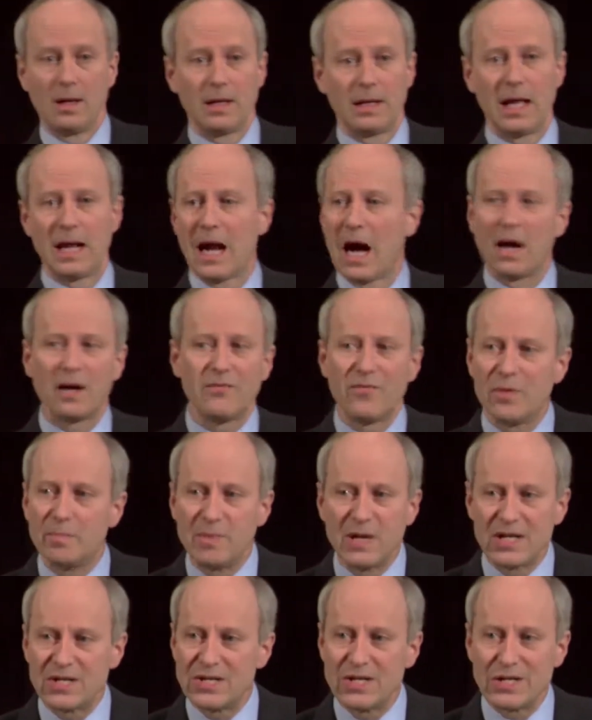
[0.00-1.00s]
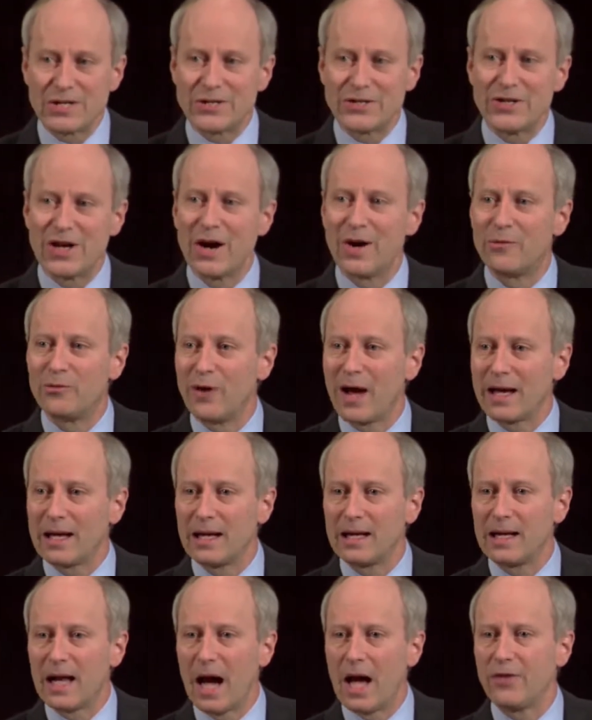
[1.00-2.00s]
get out of the business of
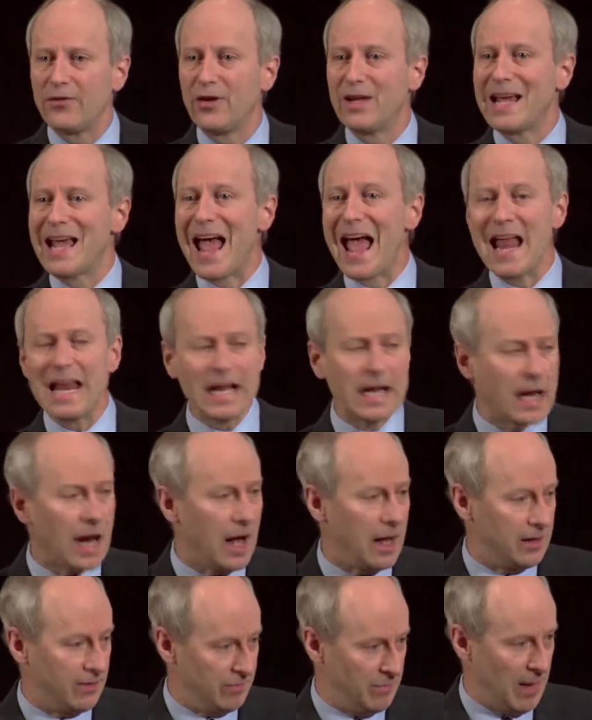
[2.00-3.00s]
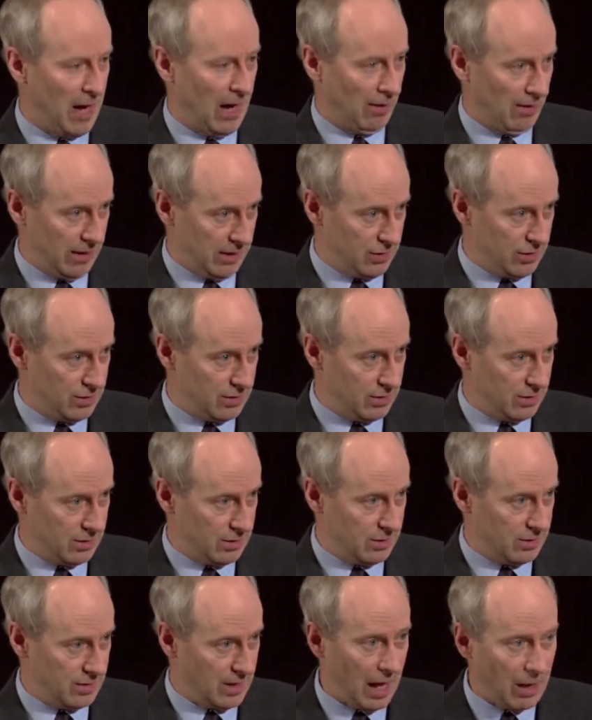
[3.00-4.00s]
recognizing any kind of marriage.
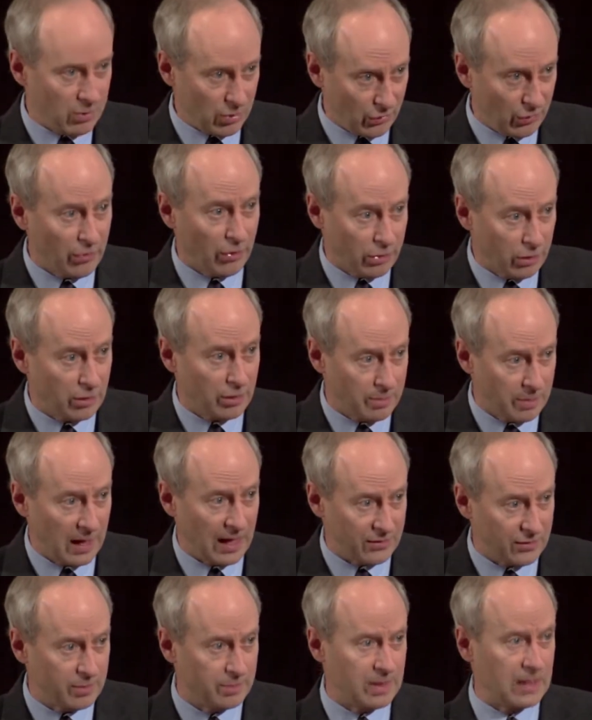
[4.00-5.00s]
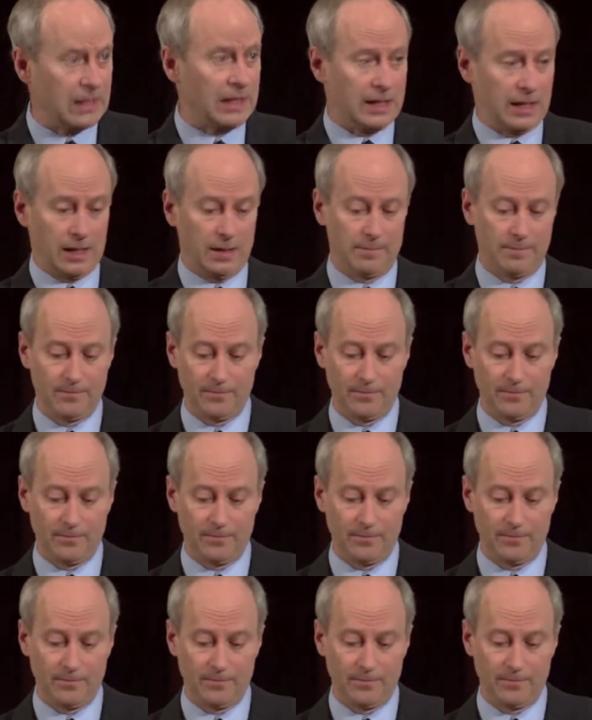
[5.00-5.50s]
That was the third possibility.